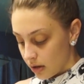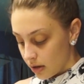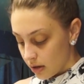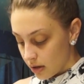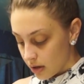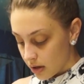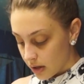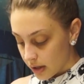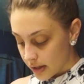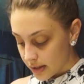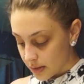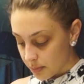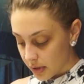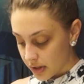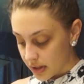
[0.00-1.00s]

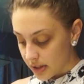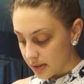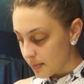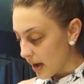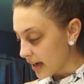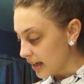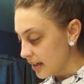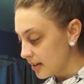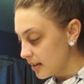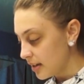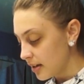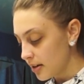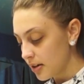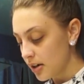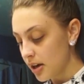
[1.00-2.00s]
Let's put these back in
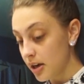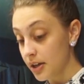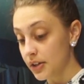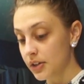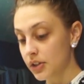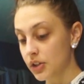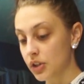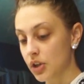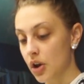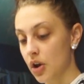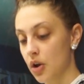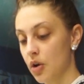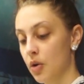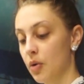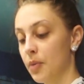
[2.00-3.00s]
there.
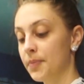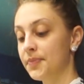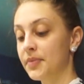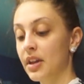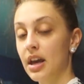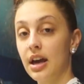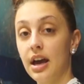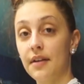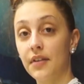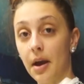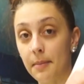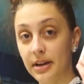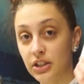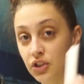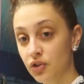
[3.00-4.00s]
So I've
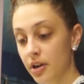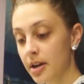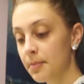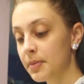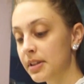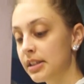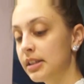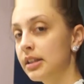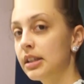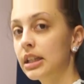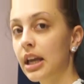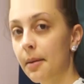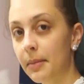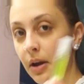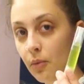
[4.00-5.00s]
got my strips,
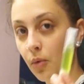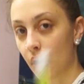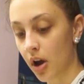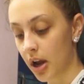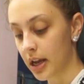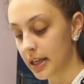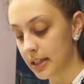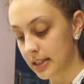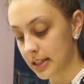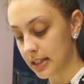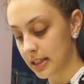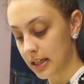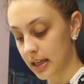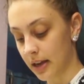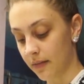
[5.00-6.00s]
got my wand,
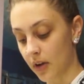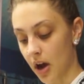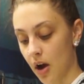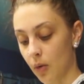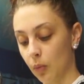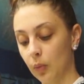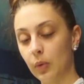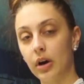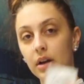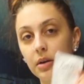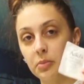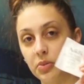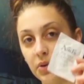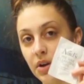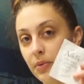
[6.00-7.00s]
and I've got
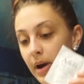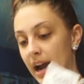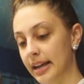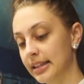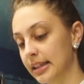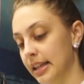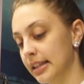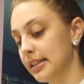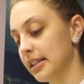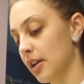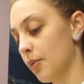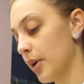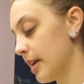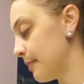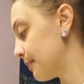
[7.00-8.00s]
1 pre-wax cleansing
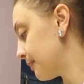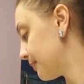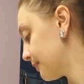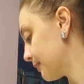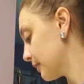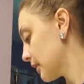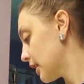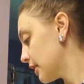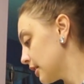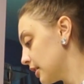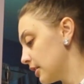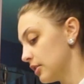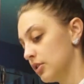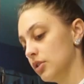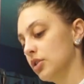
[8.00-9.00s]
wipe.
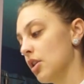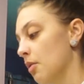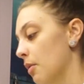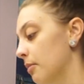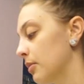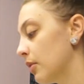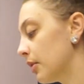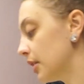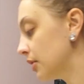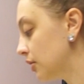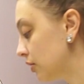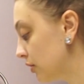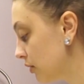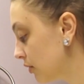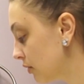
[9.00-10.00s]
So I'm going
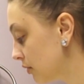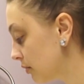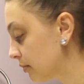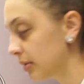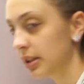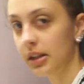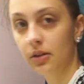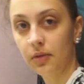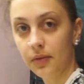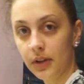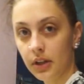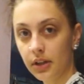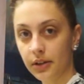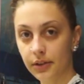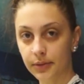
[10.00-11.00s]
to put that over
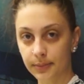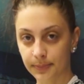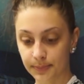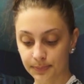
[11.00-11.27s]
there.